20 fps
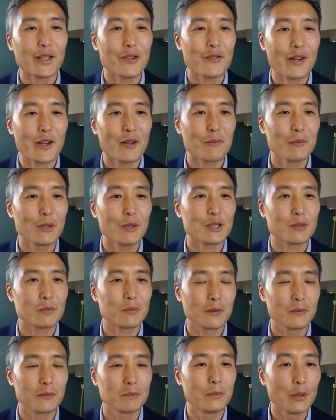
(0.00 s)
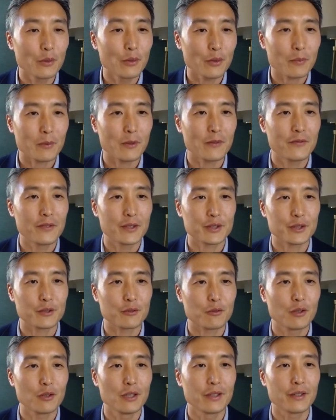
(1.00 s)
thank you very much, both
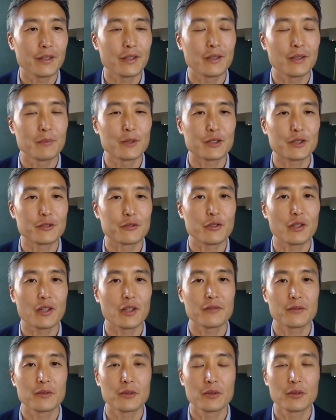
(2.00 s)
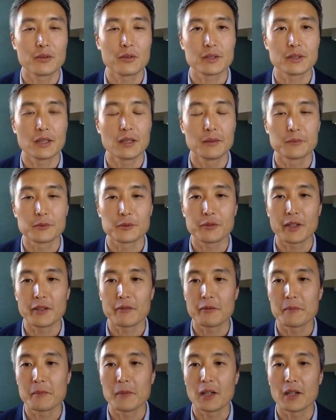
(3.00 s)
Professor Kwon and Mr. Choe, for those
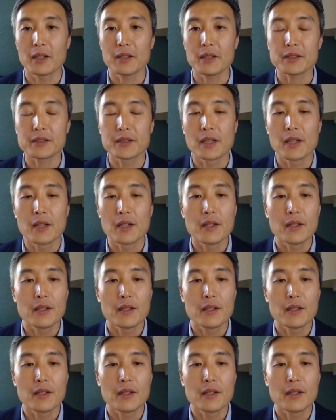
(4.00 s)
great remarks.